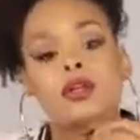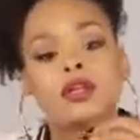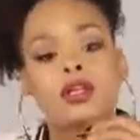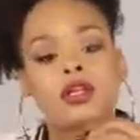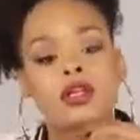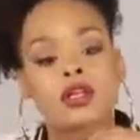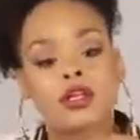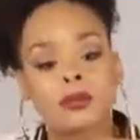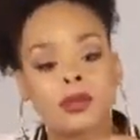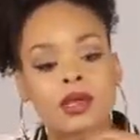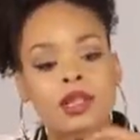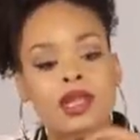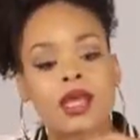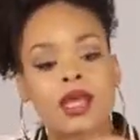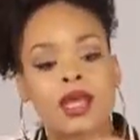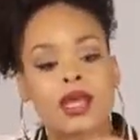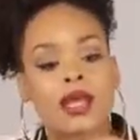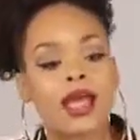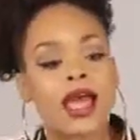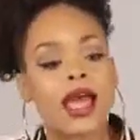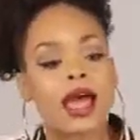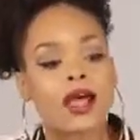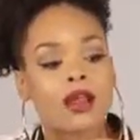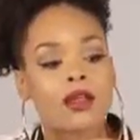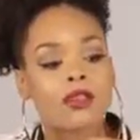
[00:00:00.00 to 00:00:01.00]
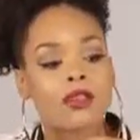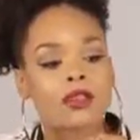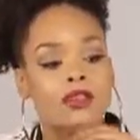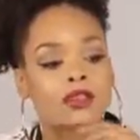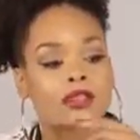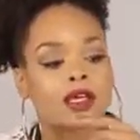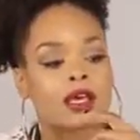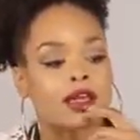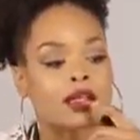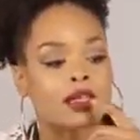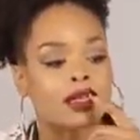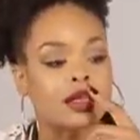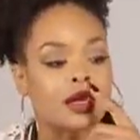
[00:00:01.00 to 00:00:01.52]
A little bit like a cat on the
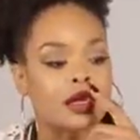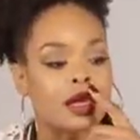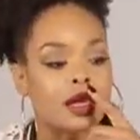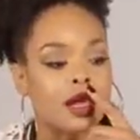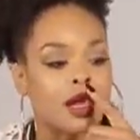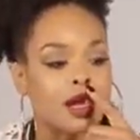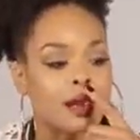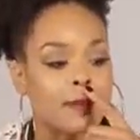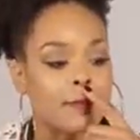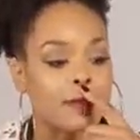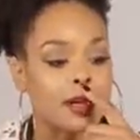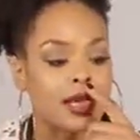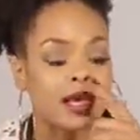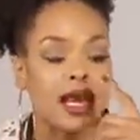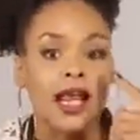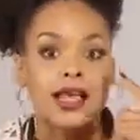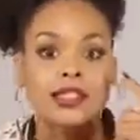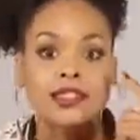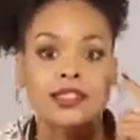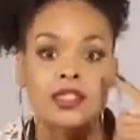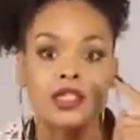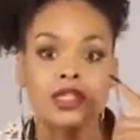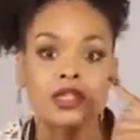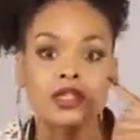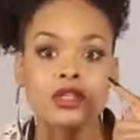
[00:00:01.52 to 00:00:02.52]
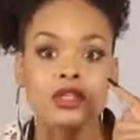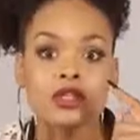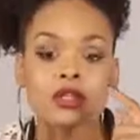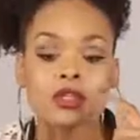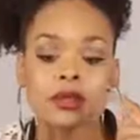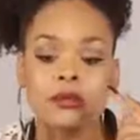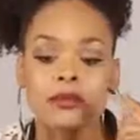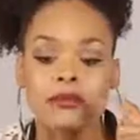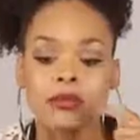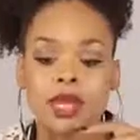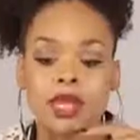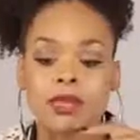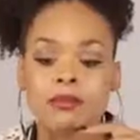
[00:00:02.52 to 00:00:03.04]
sun. But I still
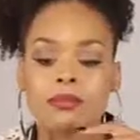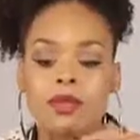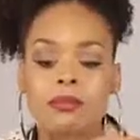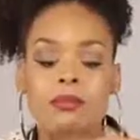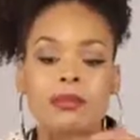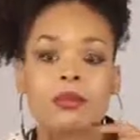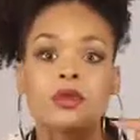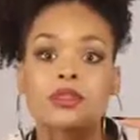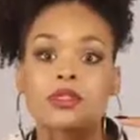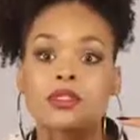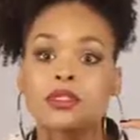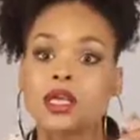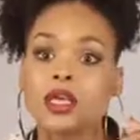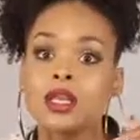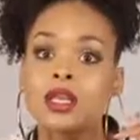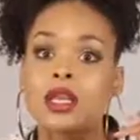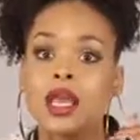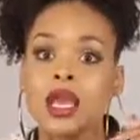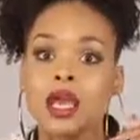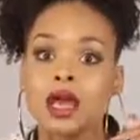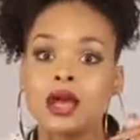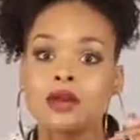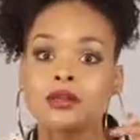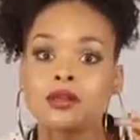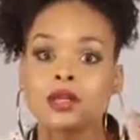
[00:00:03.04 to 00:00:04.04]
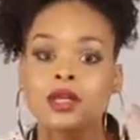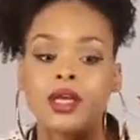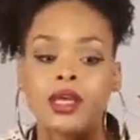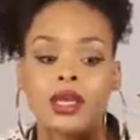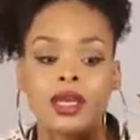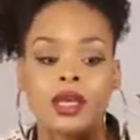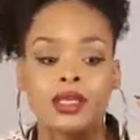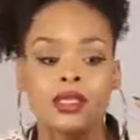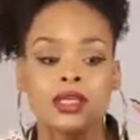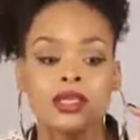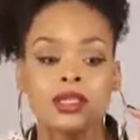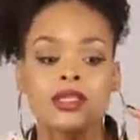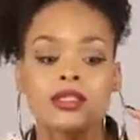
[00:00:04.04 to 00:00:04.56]
made people sit down
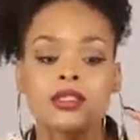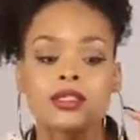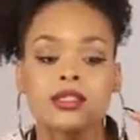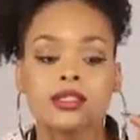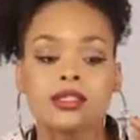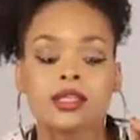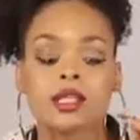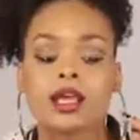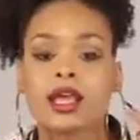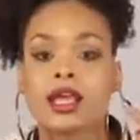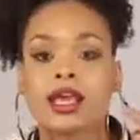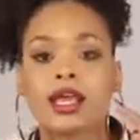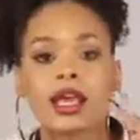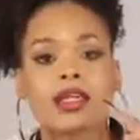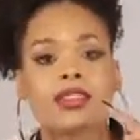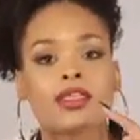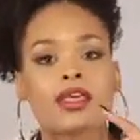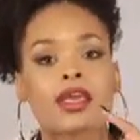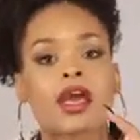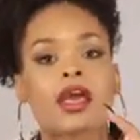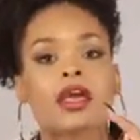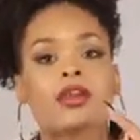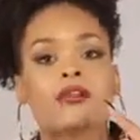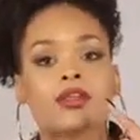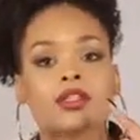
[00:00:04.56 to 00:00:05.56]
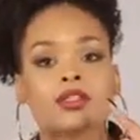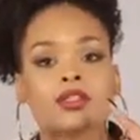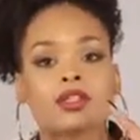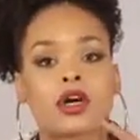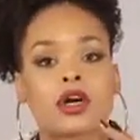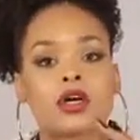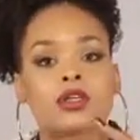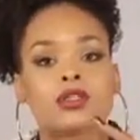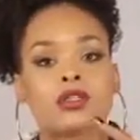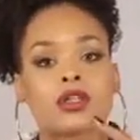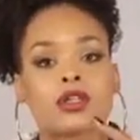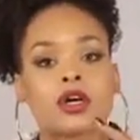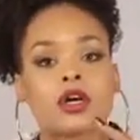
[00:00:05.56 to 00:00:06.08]
and listen. And I think I even
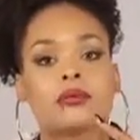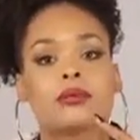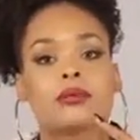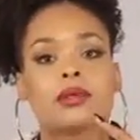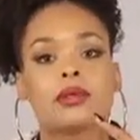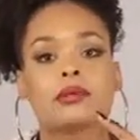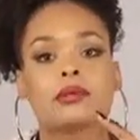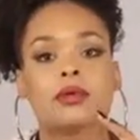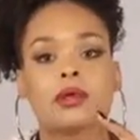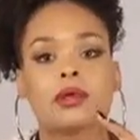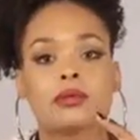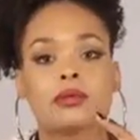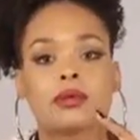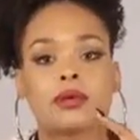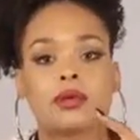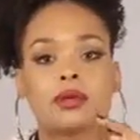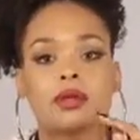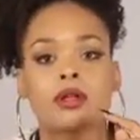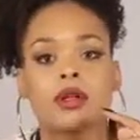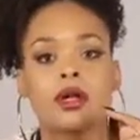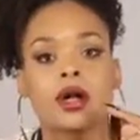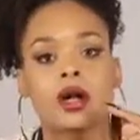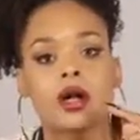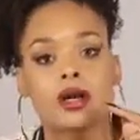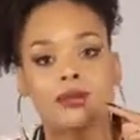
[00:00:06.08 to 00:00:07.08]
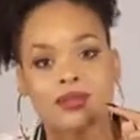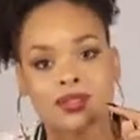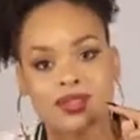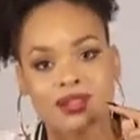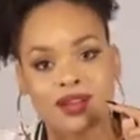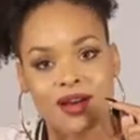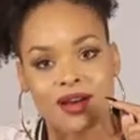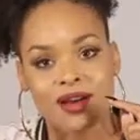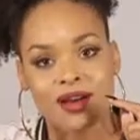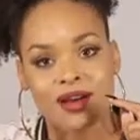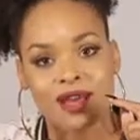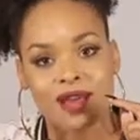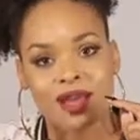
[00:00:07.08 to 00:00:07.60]
charged a couple of people.
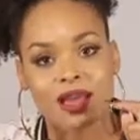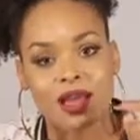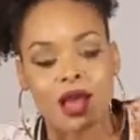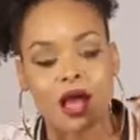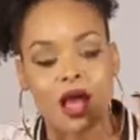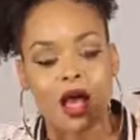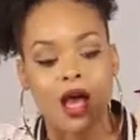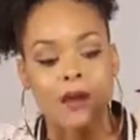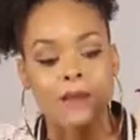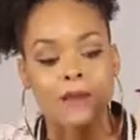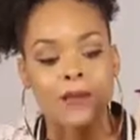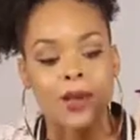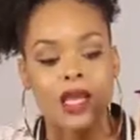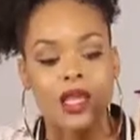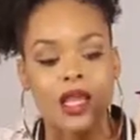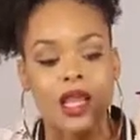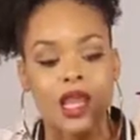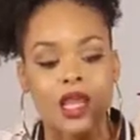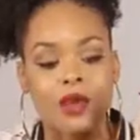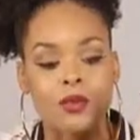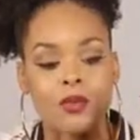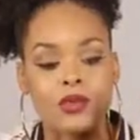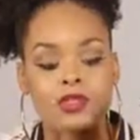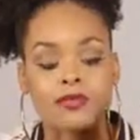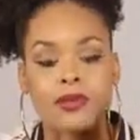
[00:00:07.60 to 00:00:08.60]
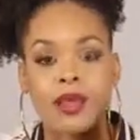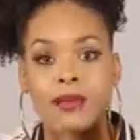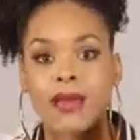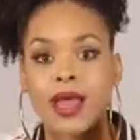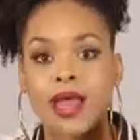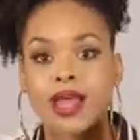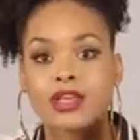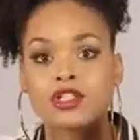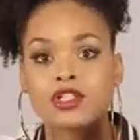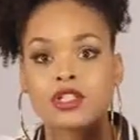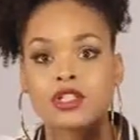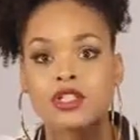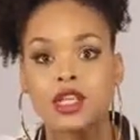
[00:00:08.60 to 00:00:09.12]
Sorry. But it was my
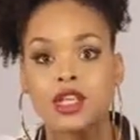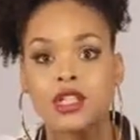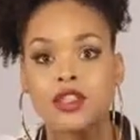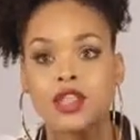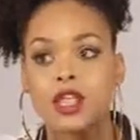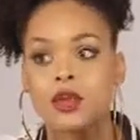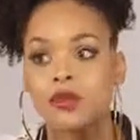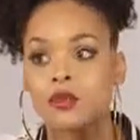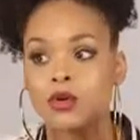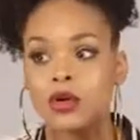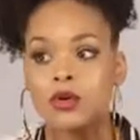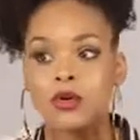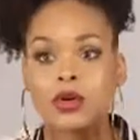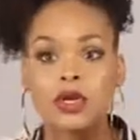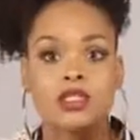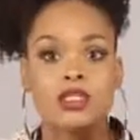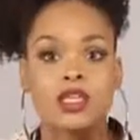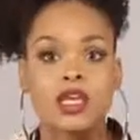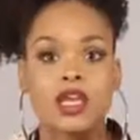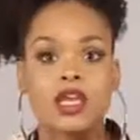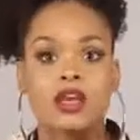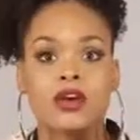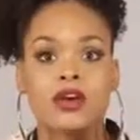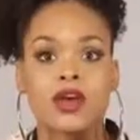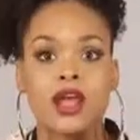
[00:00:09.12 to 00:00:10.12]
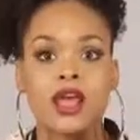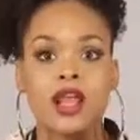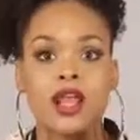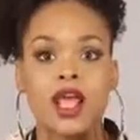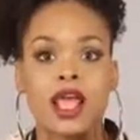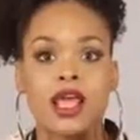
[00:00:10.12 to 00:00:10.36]
passion and they were going to hear it.